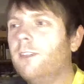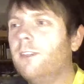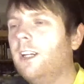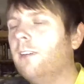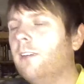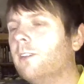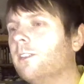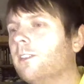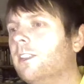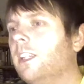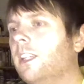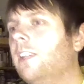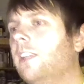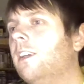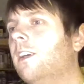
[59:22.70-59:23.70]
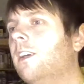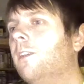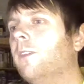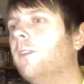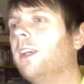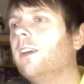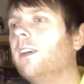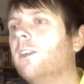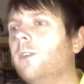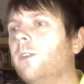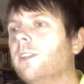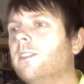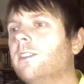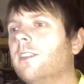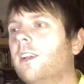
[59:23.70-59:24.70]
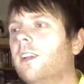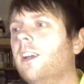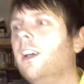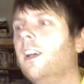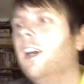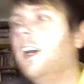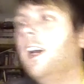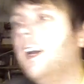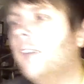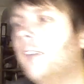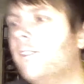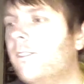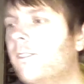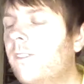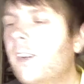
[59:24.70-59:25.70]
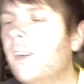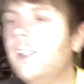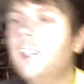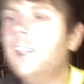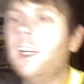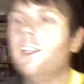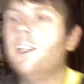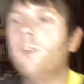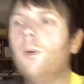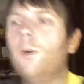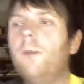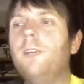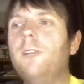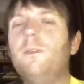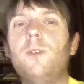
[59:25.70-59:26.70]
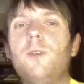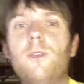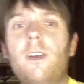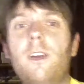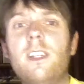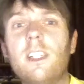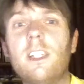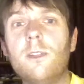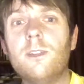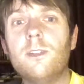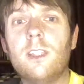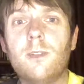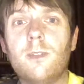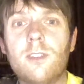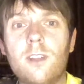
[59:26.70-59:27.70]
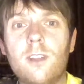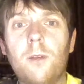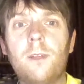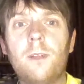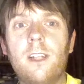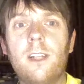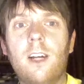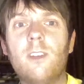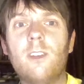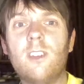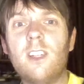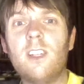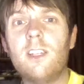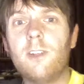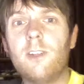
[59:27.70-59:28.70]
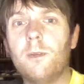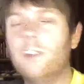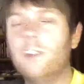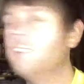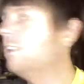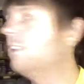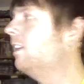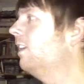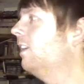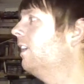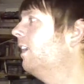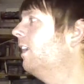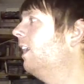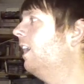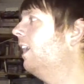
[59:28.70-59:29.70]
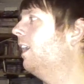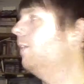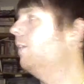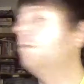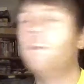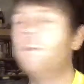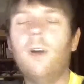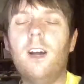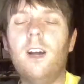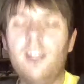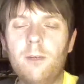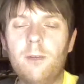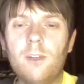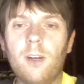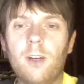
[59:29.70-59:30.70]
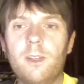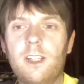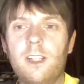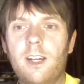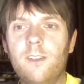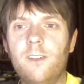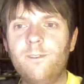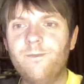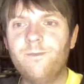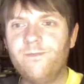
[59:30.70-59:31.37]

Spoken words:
an hour, Grundy, without a quiz. But yeah, you've all made me feel very guilty for stopping now. So thank you very much. But I am going now.